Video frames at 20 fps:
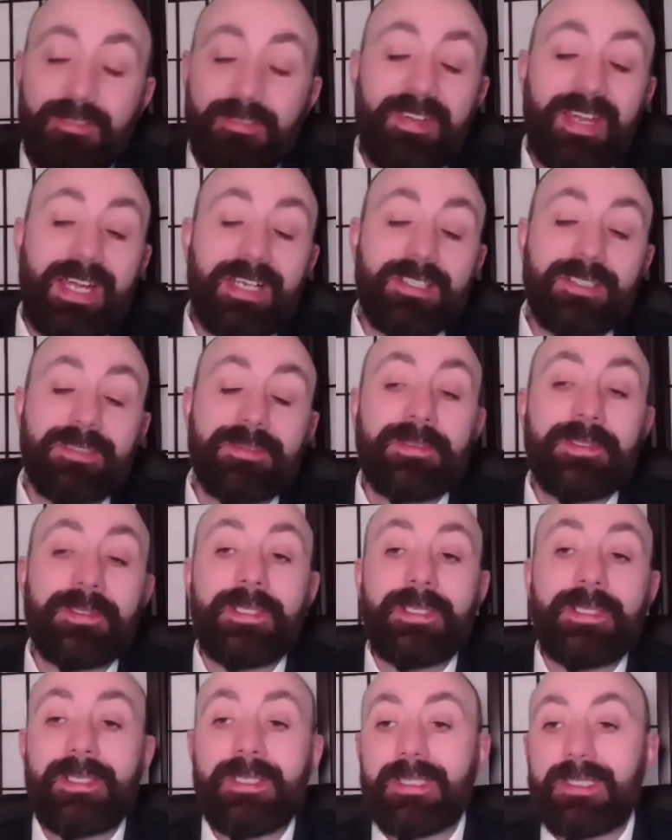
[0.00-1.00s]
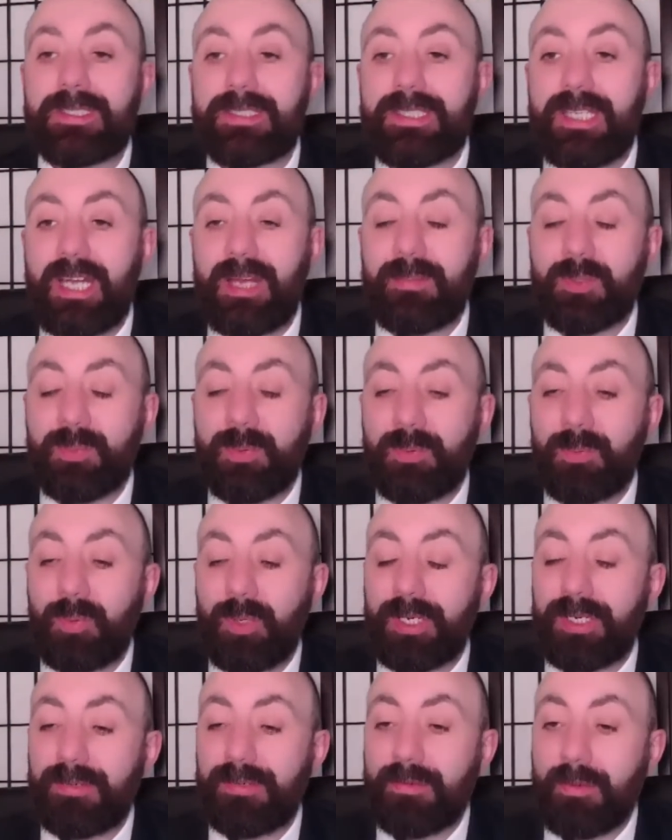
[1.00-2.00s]
fact, Starmer's been
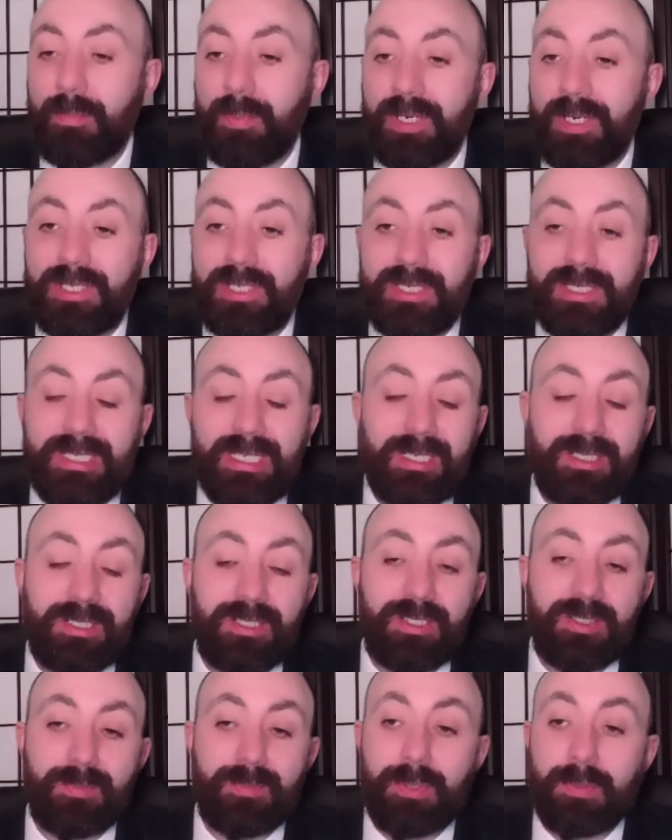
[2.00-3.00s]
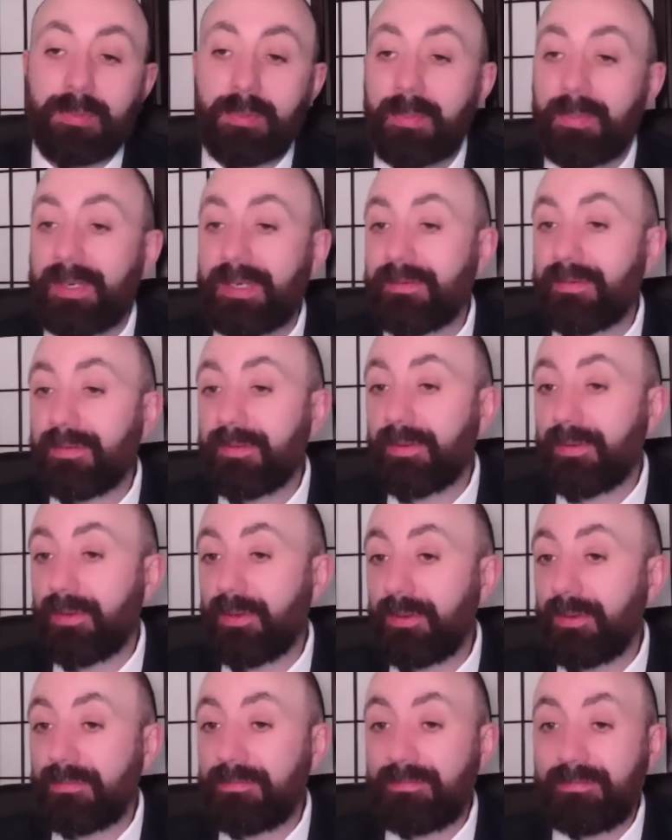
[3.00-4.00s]
working for British intelligence probably
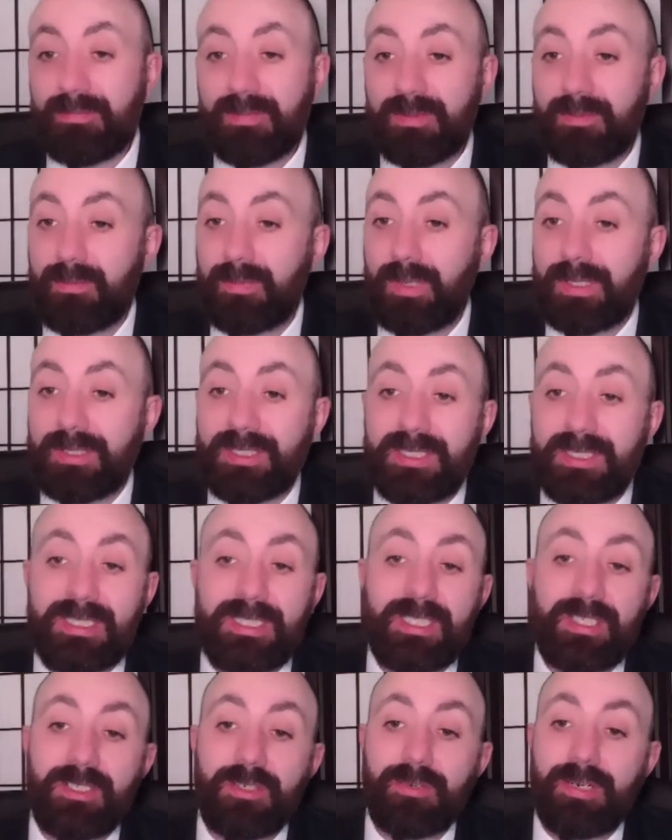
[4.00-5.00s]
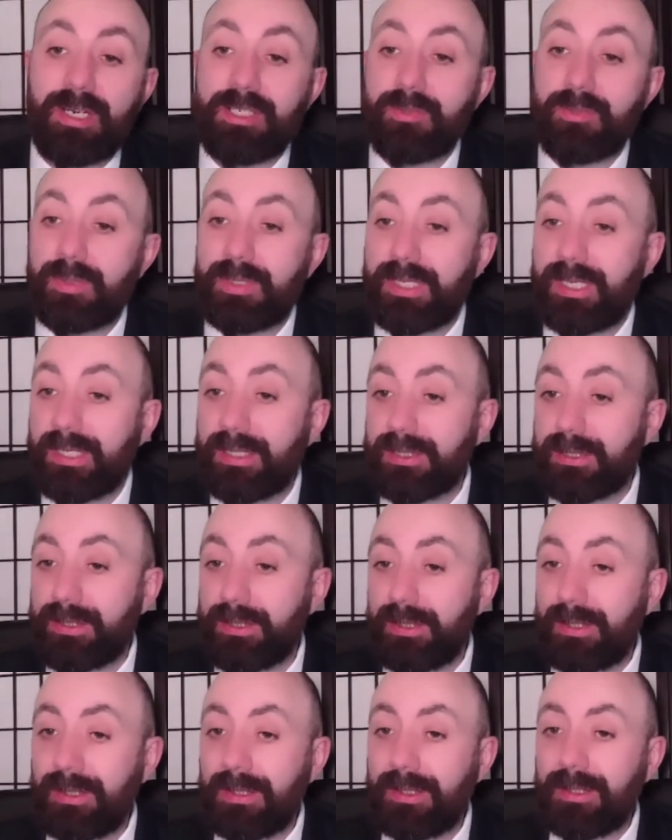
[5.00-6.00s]
since his undergraduate days.
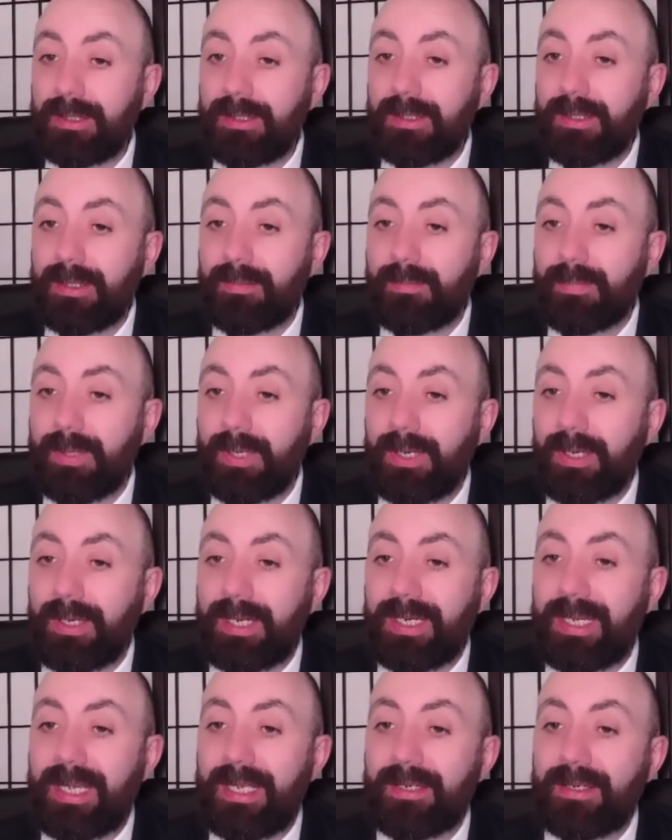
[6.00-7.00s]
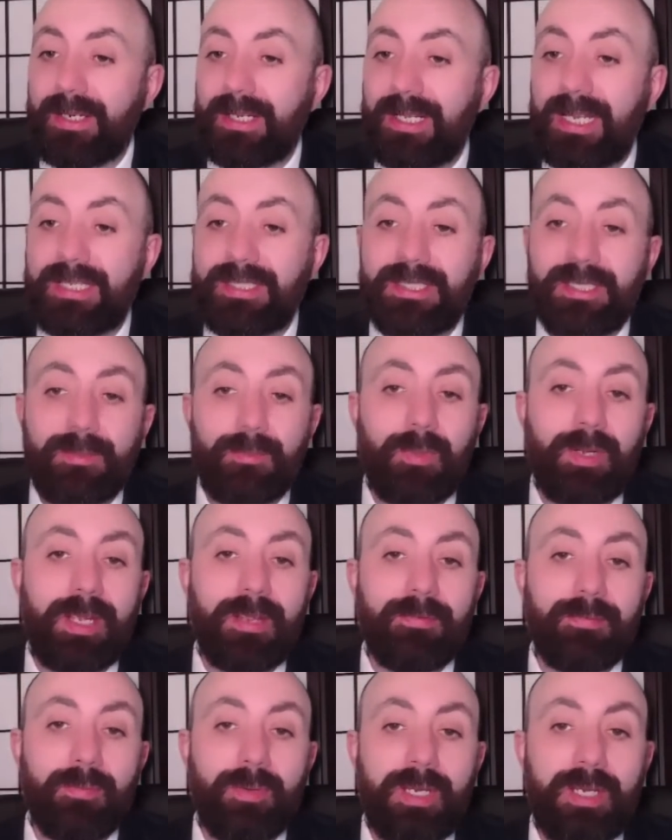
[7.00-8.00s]
But again, classic way
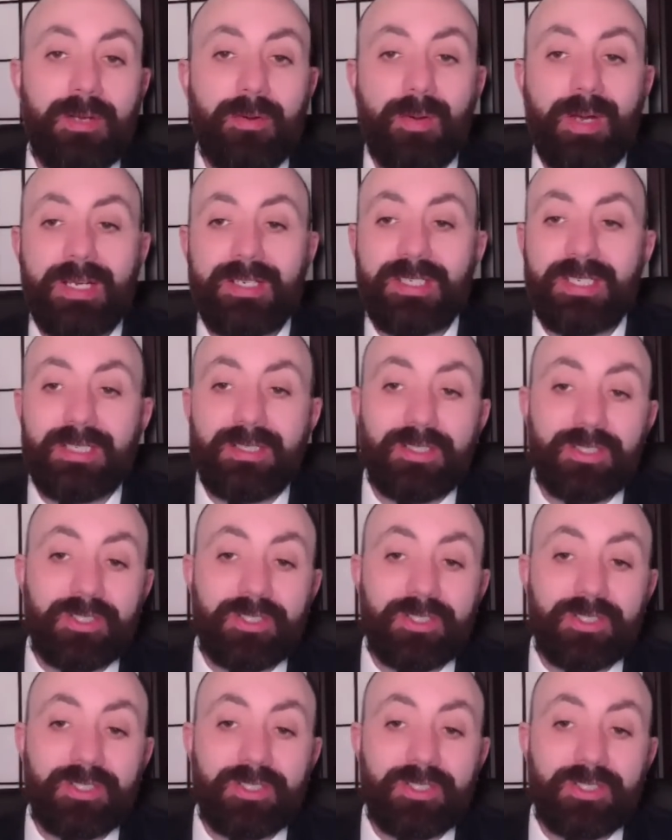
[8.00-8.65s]
of redirecting the